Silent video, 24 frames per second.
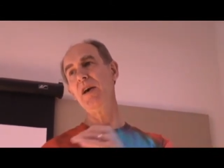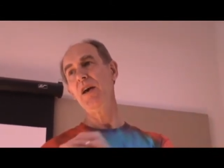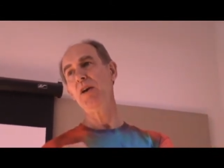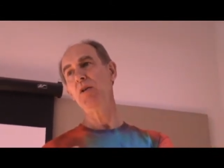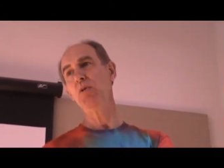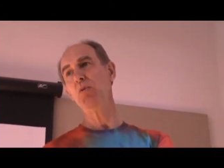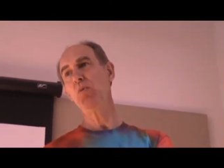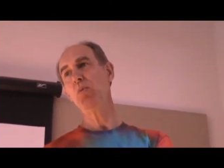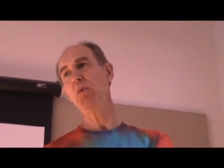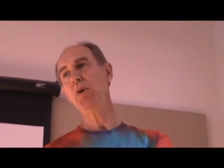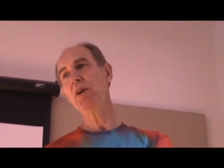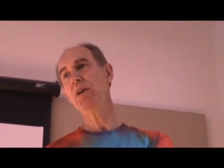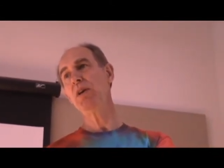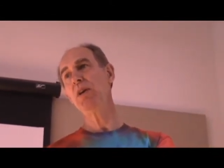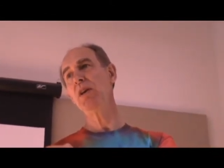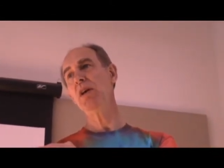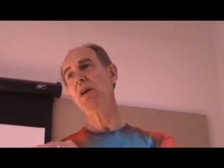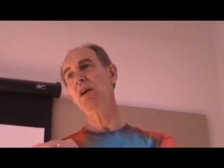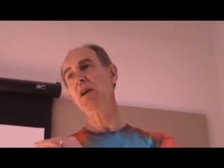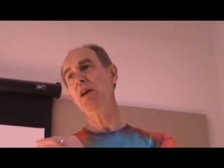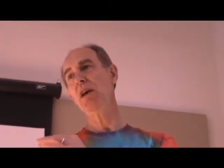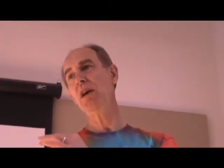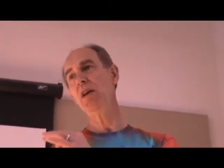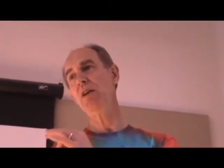And when
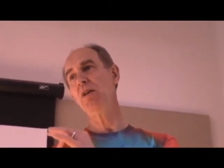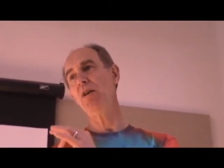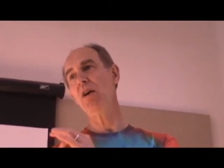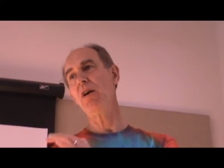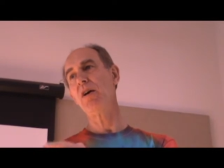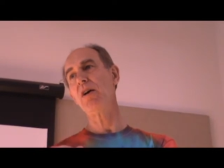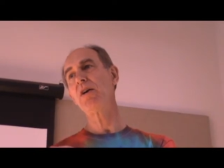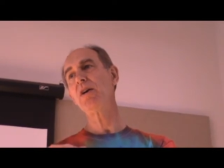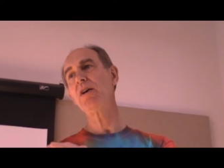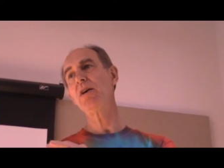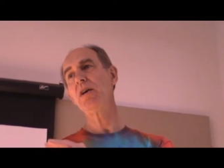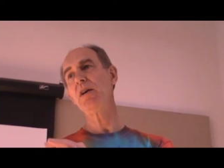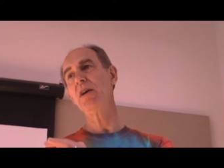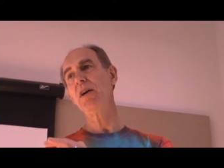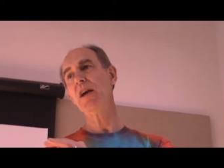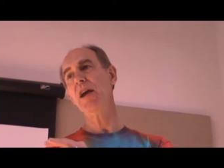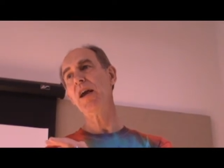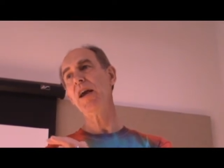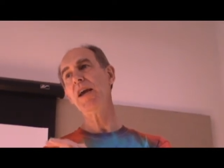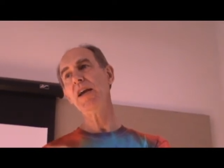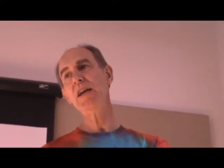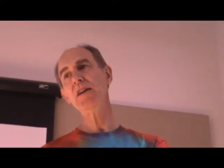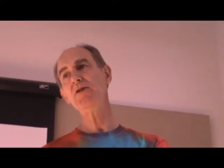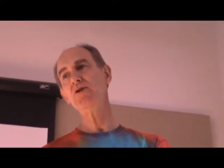an
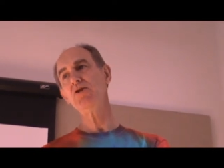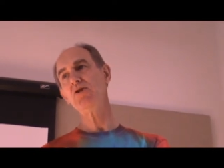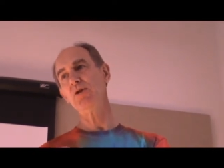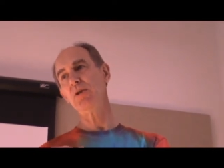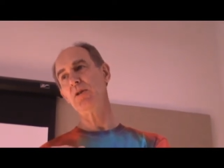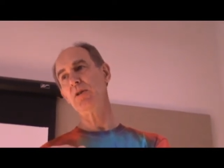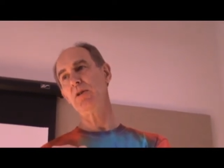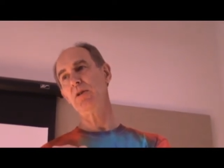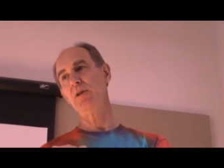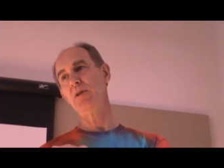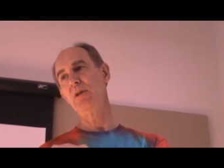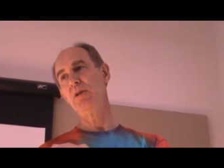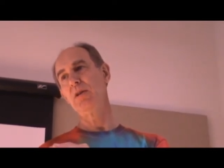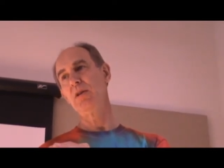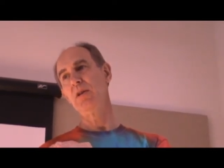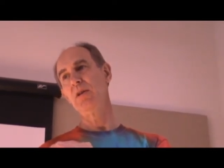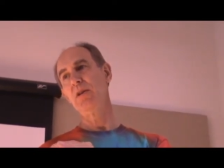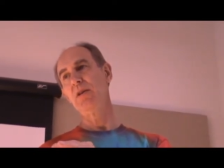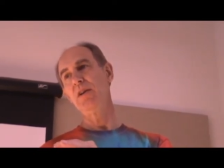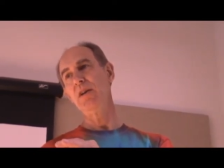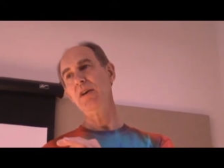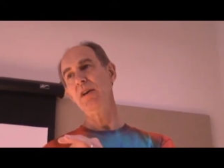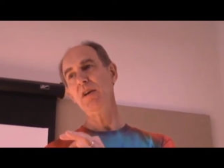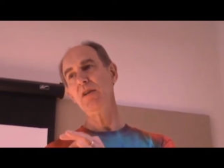archangel
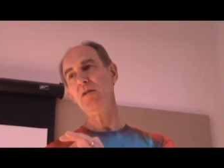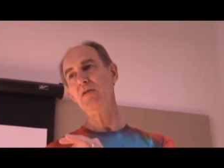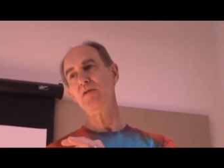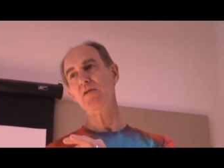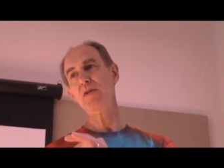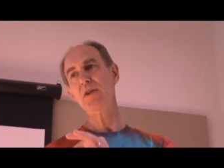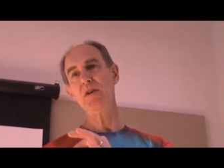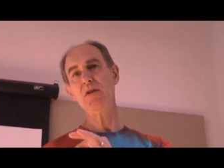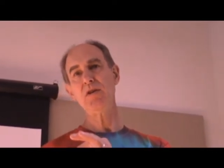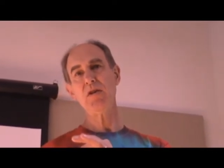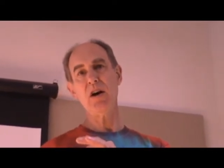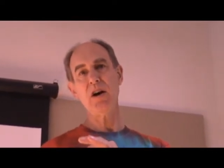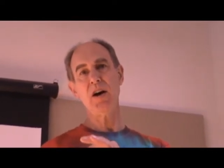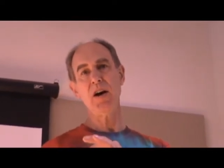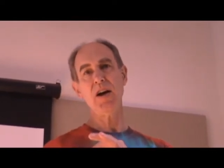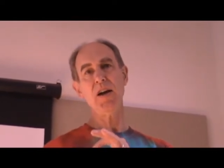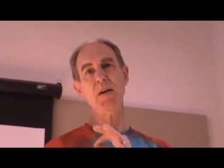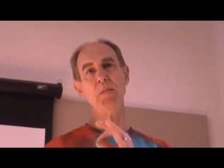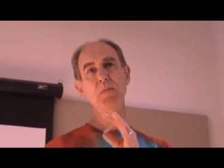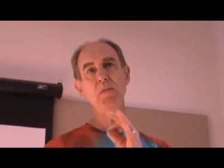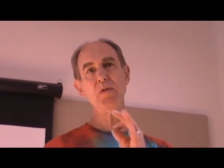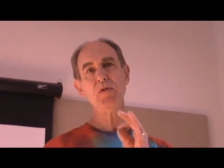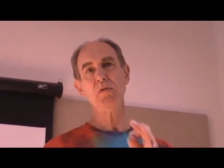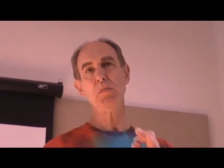is the
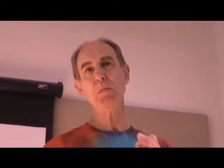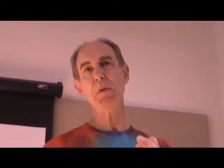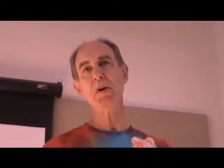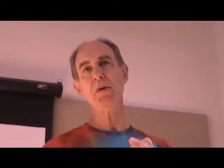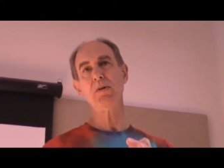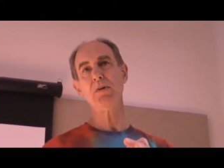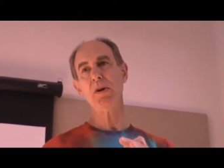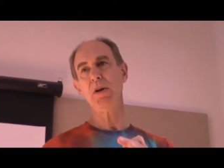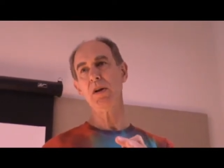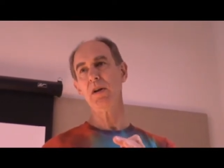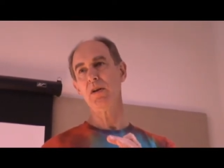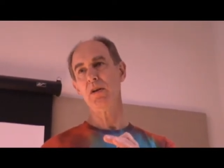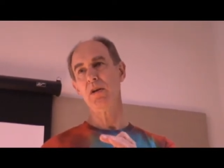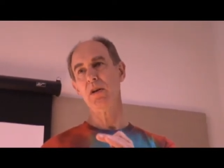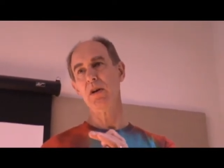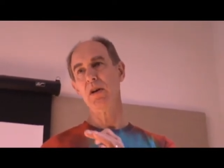time spirit,